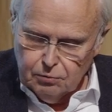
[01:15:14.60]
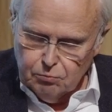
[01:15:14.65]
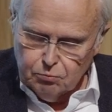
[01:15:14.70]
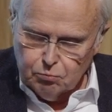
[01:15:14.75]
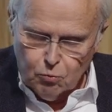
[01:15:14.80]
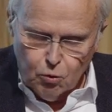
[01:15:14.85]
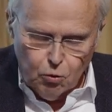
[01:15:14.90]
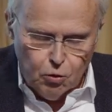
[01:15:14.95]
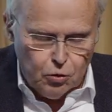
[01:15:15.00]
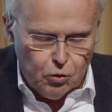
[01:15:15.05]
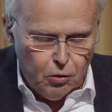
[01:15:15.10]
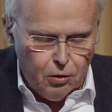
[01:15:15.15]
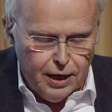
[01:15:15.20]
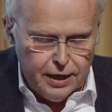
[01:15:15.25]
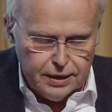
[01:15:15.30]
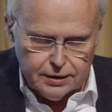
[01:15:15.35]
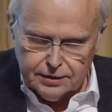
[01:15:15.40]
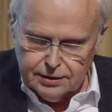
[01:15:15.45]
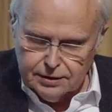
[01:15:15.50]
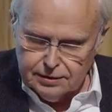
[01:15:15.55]
more or
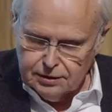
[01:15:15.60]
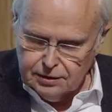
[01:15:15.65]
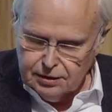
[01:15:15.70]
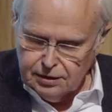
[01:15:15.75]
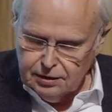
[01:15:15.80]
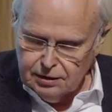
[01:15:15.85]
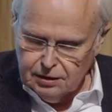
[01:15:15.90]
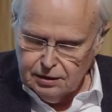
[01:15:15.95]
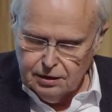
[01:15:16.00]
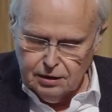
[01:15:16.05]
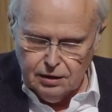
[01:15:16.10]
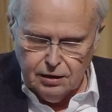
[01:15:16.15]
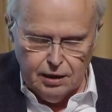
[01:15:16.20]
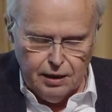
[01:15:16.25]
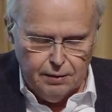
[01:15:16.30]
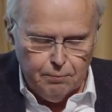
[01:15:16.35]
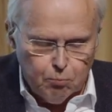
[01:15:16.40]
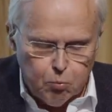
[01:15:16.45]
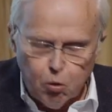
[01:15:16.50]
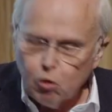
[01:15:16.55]
less
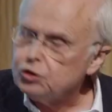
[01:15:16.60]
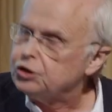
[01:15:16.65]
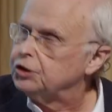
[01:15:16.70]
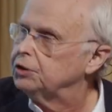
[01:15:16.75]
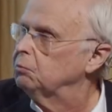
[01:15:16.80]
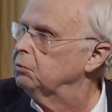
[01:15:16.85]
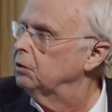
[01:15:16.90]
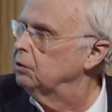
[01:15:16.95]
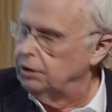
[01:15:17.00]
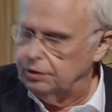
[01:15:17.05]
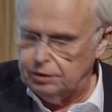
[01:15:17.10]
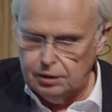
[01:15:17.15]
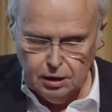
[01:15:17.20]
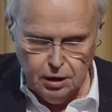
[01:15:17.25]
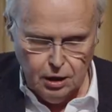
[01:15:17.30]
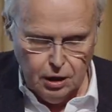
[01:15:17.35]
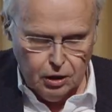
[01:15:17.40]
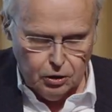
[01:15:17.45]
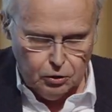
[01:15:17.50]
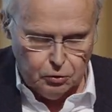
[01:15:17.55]
impossible
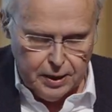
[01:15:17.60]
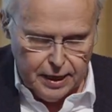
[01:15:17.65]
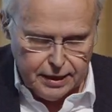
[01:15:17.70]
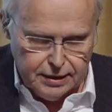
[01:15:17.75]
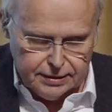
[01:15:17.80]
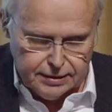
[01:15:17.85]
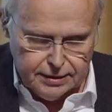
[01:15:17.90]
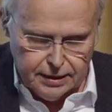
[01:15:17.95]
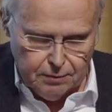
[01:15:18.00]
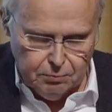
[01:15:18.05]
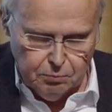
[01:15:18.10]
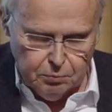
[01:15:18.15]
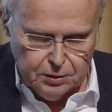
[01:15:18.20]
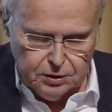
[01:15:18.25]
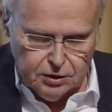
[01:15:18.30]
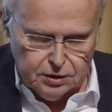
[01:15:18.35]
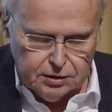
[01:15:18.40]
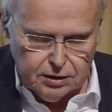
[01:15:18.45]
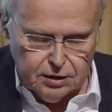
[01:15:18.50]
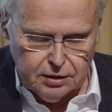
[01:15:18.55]
to
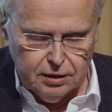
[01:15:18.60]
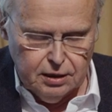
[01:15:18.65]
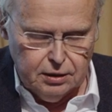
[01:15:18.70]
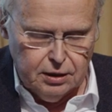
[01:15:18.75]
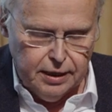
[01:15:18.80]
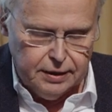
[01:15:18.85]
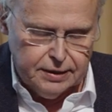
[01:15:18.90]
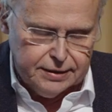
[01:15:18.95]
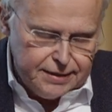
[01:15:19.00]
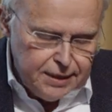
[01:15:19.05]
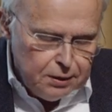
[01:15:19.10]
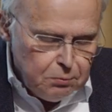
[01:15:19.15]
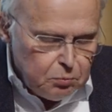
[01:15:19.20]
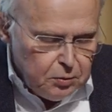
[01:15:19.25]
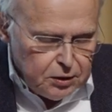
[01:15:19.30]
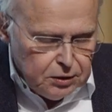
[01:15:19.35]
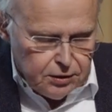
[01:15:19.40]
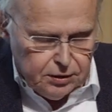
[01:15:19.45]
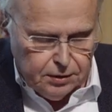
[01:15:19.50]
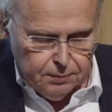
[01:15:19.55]

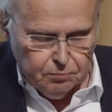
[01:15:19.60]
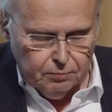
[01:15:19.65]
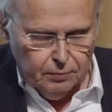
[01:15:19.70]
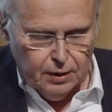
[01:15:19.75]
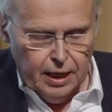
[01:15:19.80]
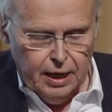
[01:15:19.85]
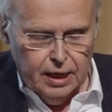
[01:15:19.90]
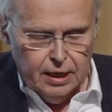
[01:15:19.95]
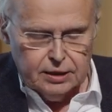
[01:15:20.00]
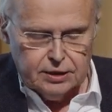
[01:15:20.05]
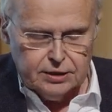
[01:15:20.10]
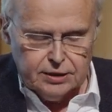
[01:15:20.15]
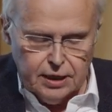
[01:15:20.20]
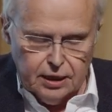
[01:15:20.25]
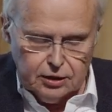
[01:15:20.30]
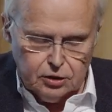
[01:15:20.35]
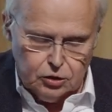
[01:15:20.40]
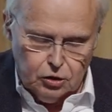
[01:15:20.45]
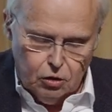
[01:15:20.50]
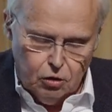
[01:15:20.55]
exhibit
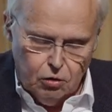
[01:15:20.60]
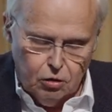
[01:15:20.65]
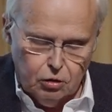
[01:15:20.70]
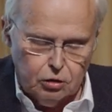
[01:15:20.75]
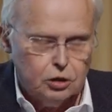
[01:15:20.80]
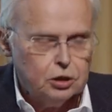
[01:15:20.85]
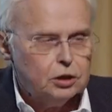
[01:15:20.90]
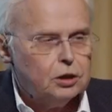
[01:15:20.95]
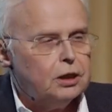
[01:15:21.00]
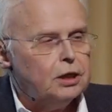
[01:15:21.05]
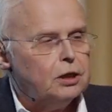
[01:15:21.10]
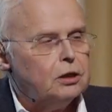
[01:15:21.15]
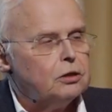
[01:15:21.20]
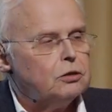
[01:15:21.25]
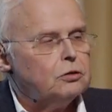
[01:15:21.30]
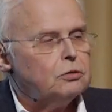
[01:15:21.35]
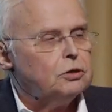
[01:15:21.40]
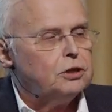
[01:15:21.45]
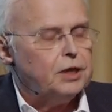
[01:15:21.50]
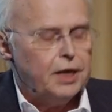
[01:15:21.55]
such art in
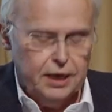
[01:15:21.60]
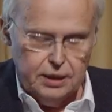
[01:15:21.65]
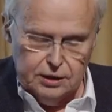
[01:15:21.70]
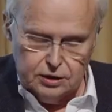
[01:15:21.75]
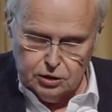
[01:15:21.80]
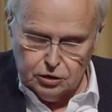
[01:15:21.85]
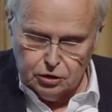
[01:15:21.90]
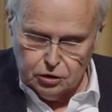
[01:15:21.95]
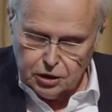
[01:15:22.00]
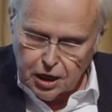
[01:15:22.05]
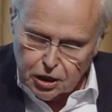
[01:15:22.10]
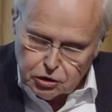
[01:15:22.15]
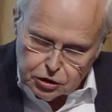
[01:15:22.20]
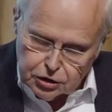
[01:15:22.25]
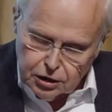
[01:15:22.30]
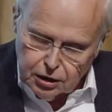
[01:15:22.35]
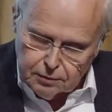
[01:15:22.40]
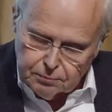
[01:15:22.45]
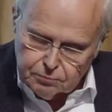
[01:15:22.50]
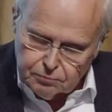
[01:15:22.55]
today's
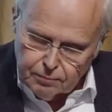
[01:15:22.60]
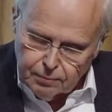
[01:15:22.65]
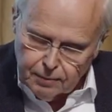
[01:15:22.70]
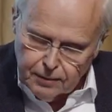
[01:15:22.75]
Russia.